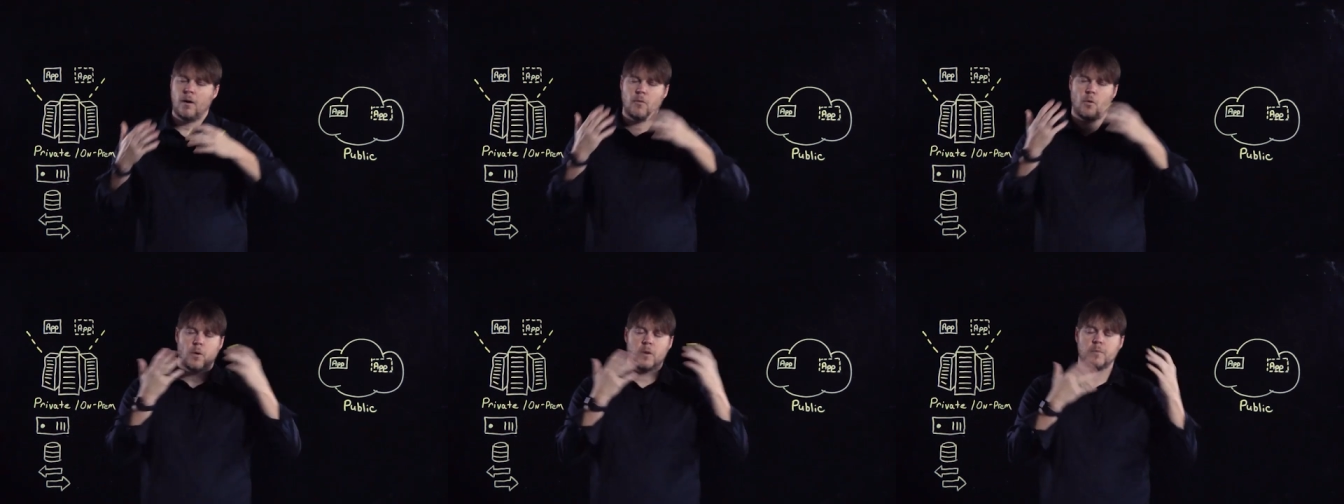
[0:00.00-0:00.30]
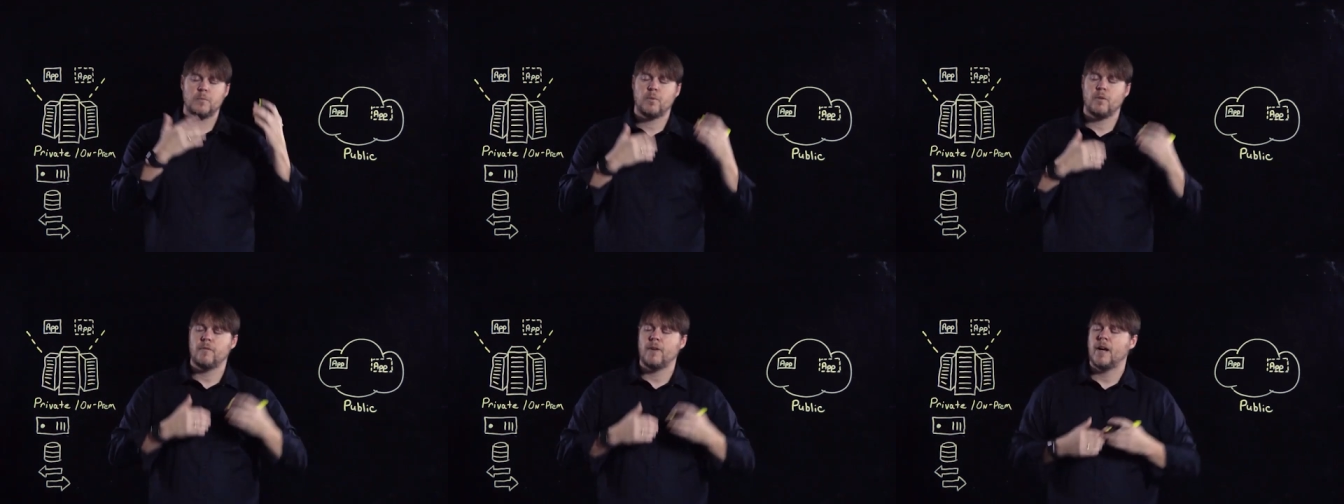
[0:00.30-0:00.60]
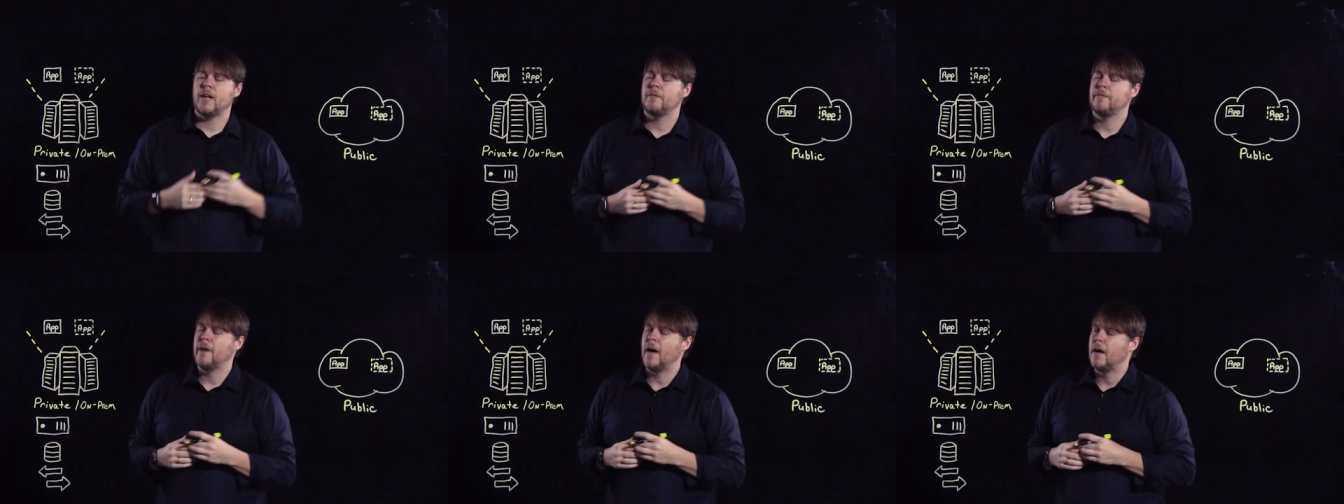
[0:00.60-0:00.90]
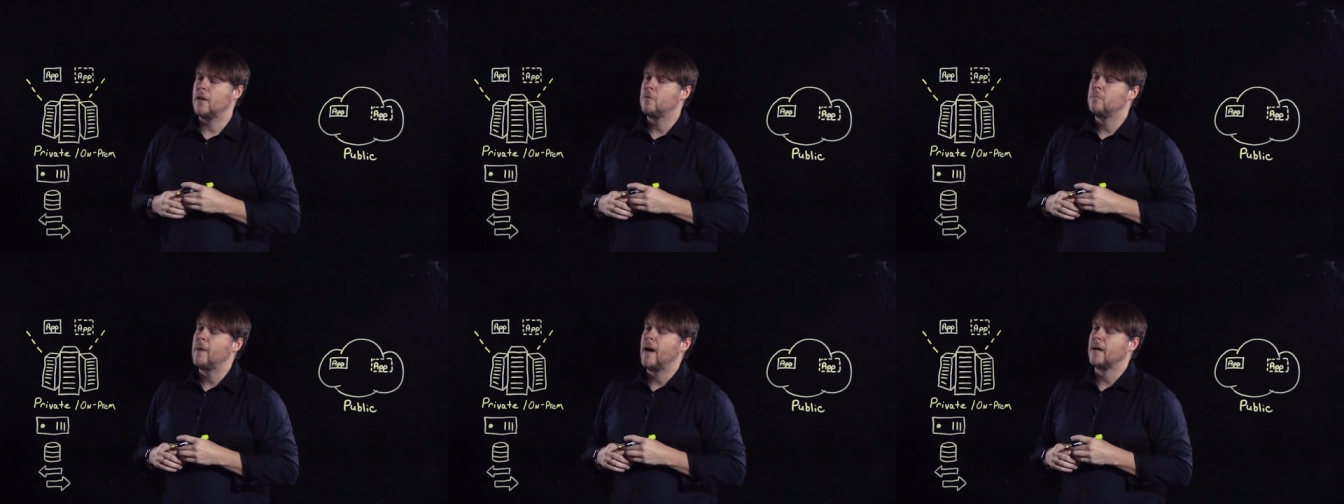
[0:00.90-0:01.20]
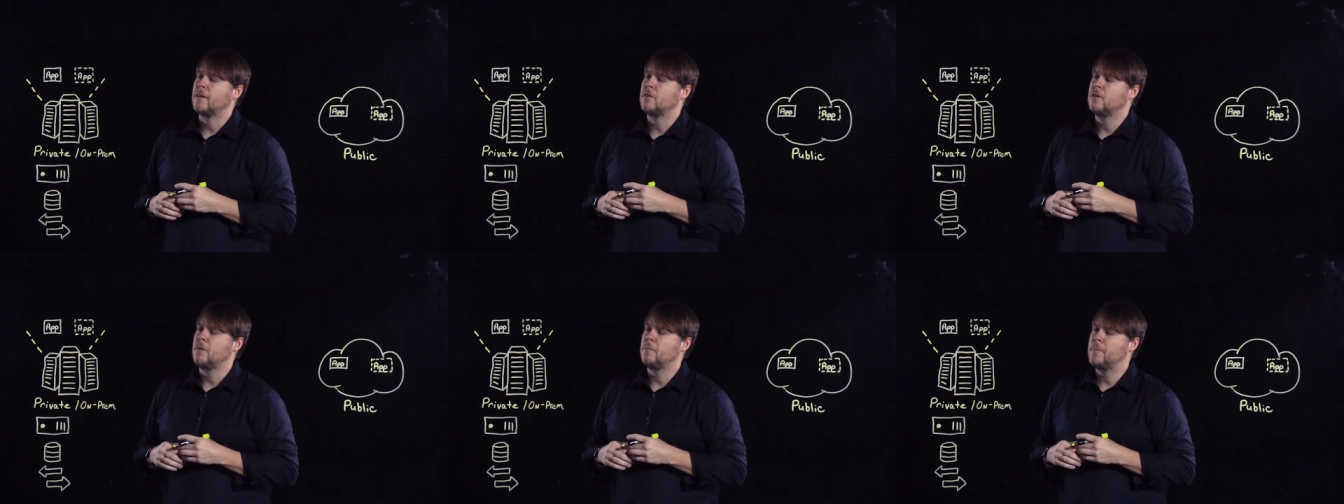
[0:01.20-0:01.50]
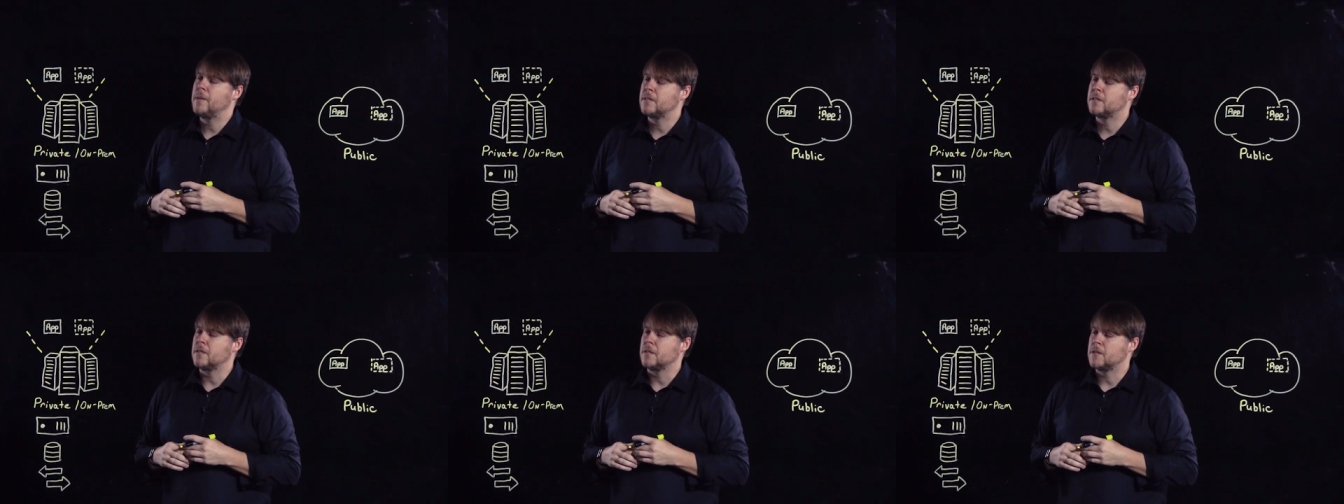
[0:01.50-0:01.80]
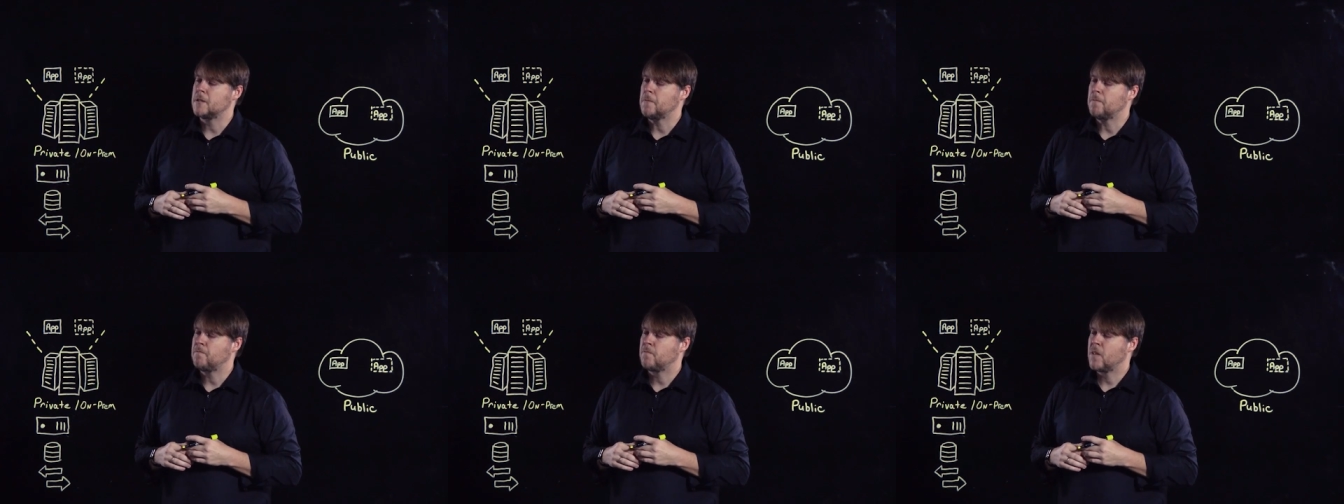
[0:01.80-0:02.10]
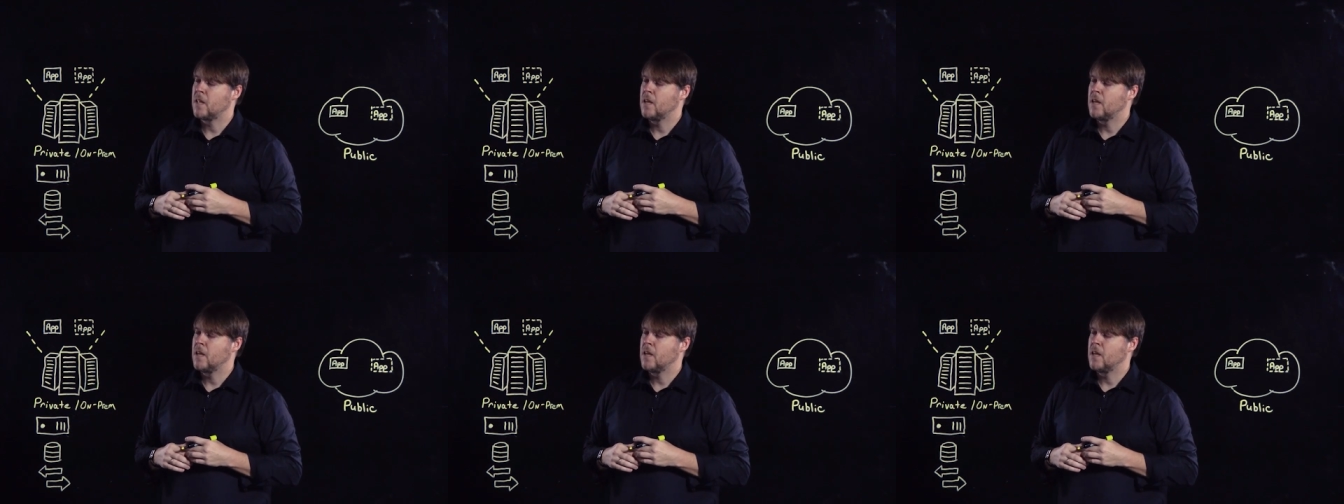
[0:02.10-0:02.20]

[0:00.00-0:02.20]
of course, provide value back to the business.